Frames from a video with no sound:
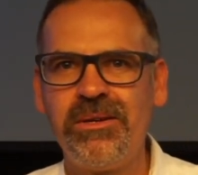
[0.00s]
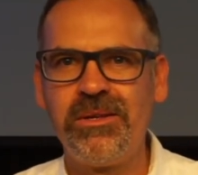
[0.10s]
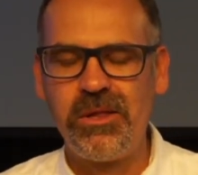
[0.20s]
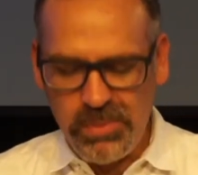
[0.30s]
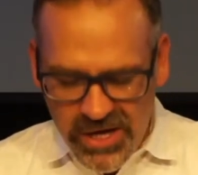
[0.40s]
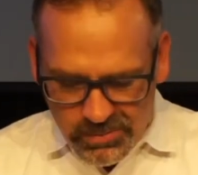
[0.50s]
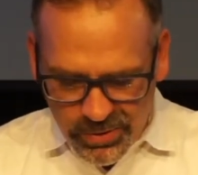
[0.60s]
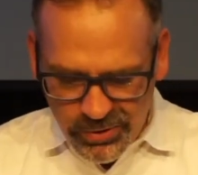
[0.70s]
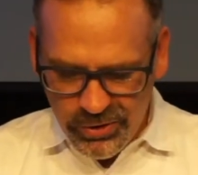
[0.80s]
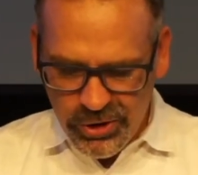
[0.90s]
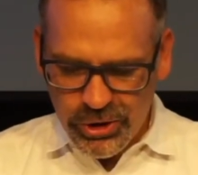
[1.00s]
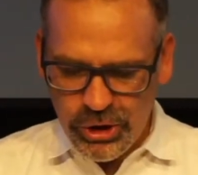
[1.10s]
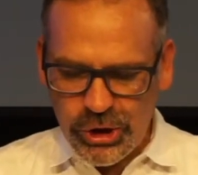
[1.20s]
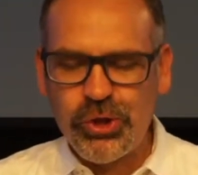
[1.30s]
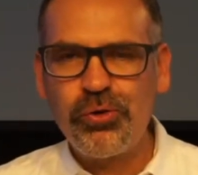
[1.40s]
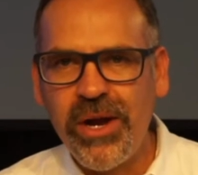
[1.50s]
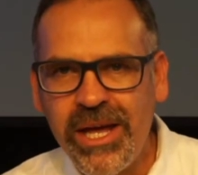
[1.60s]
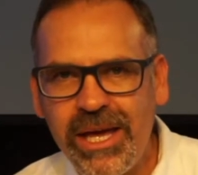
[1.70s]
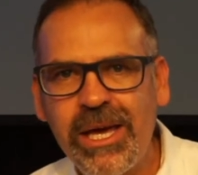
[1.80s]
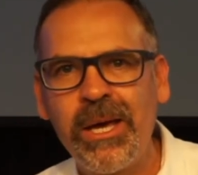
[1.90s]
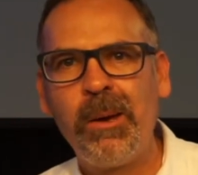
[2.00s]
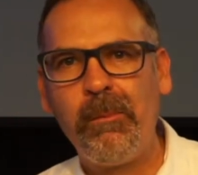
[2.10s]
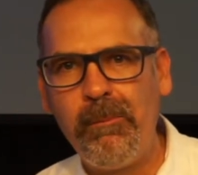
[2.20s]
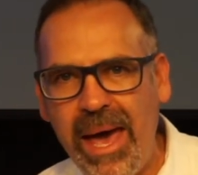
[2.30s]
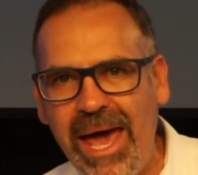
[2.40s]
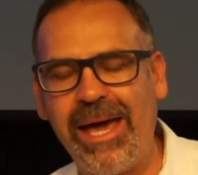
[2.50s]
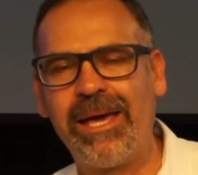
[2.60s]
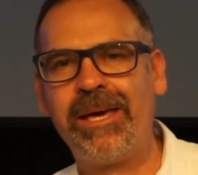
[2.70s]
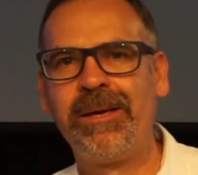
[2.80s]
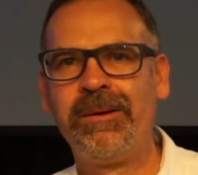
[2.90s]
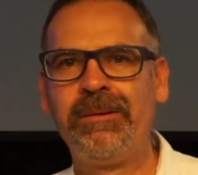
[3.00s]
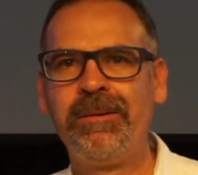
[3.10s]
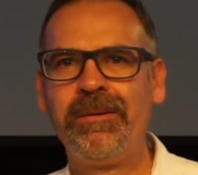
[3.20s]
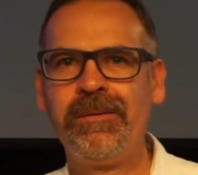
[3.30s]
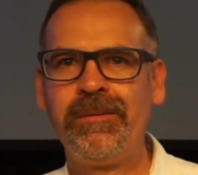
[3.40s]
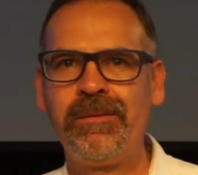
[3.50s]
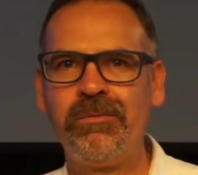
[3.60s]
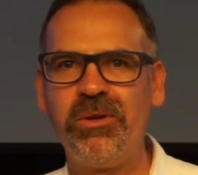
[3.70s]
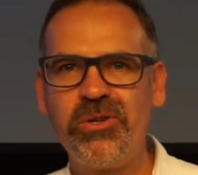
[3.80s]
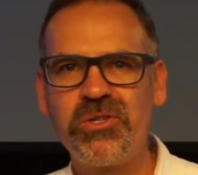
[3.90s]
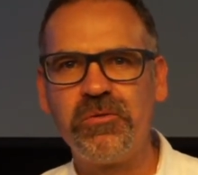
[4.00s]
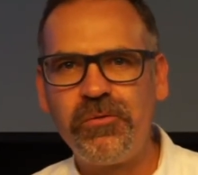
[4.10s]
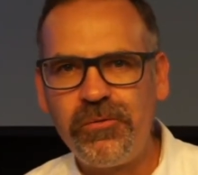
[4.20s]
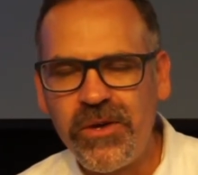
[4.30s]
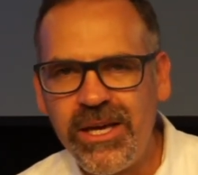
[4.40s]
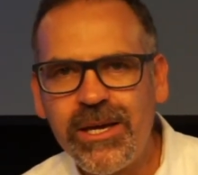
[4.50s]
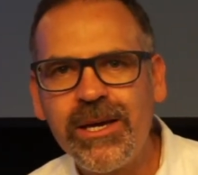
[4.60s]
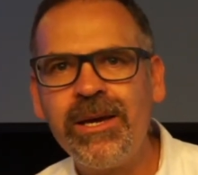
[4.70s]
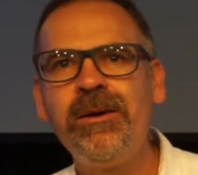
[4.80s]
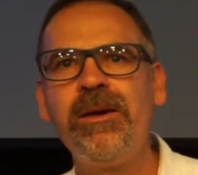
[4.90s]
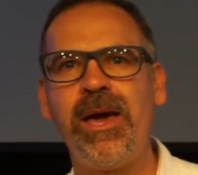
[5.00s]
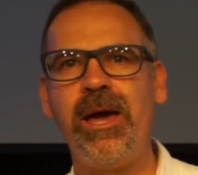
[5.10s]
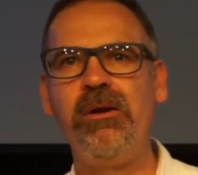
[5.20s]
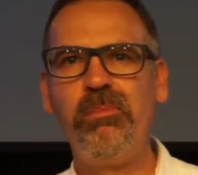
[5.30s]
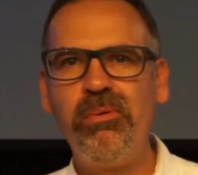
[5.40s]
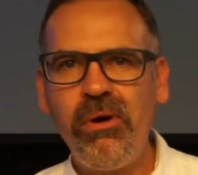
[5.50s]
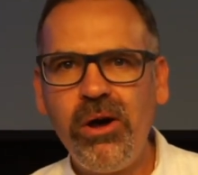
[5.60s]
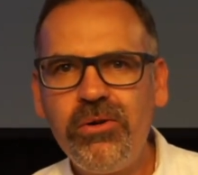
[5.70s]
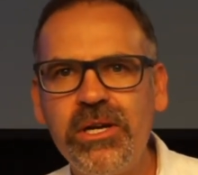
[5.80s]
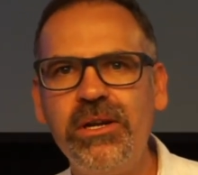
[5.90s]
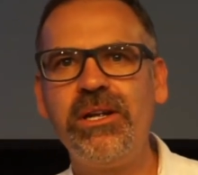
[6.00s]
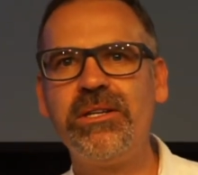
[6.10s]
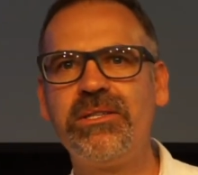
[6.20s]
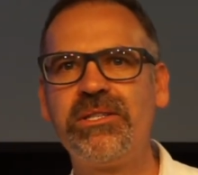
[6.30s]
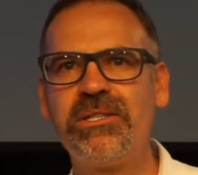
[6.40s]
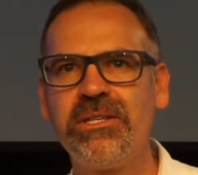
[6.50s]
the people shrink back because of fear and a brokenness